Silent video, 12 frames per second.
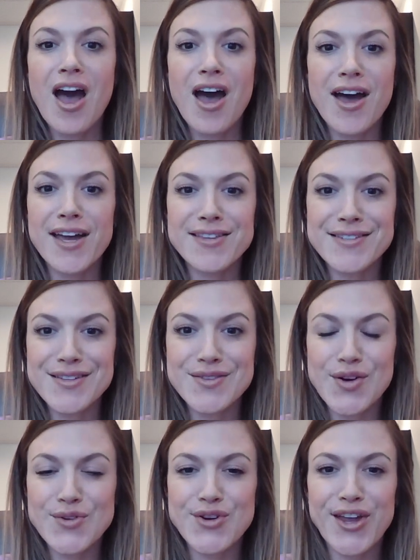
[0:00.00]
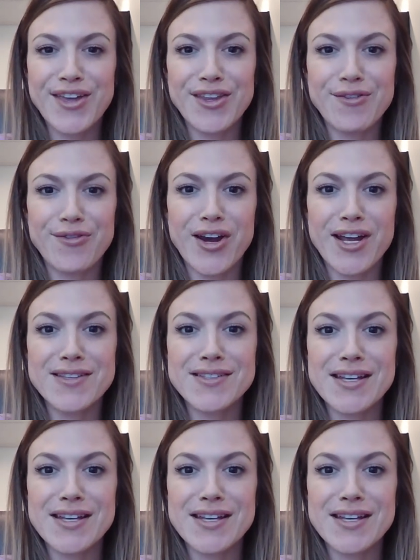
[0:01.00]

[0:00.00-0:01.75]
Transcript: Hi, this is Dr. Keeley France,